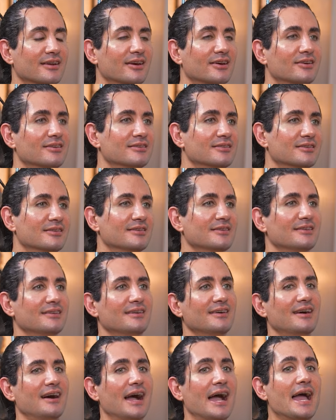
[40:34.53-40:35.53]
You know?
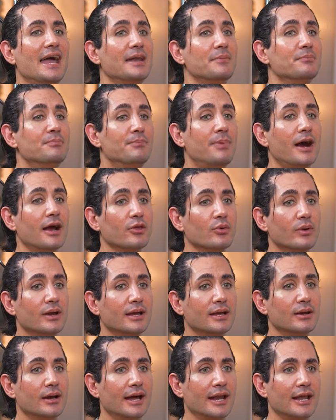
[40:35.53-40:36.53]
And by the
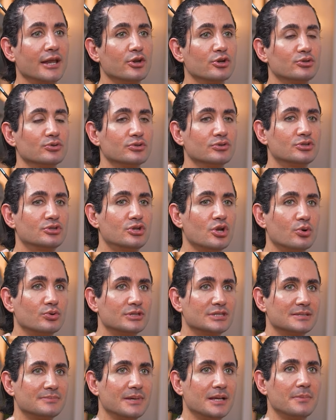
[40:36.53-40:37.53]
way, and I don't
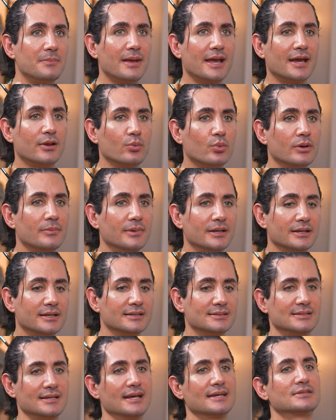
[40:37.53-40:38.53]
don't just mean man, women,
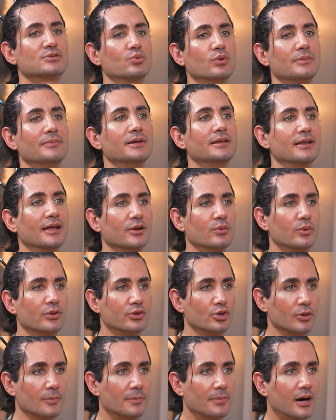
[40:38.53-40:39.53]
because yes, women like
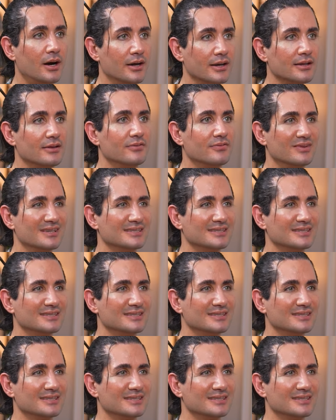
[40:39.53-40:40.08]
with your body